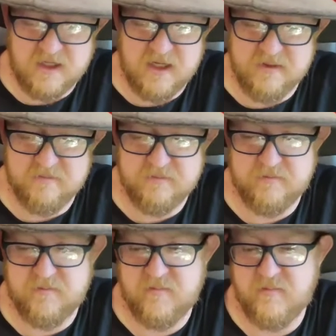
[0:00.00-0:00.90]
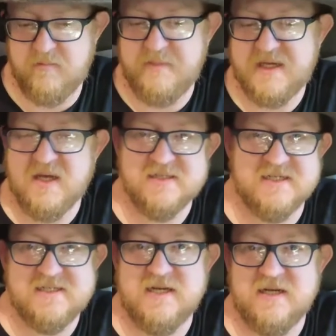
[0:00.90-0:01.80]
Um, because
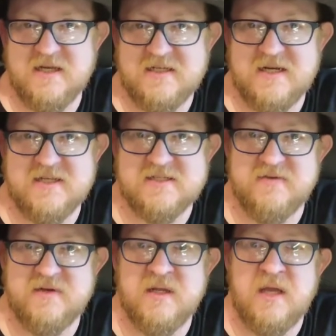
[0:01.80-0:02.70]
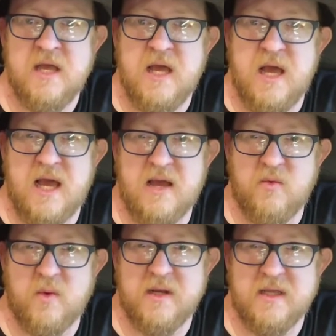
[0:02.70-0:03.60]
I said it 1987, I
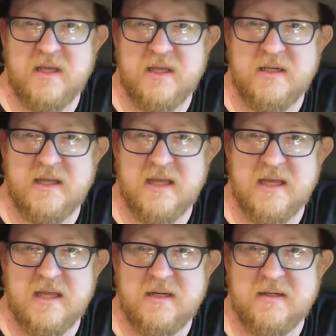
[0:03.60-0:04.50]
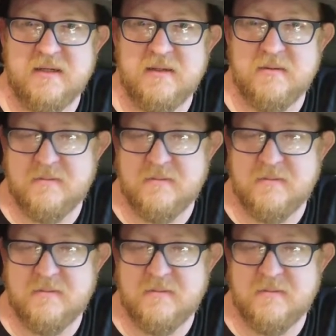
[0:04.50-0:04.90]
went ahead and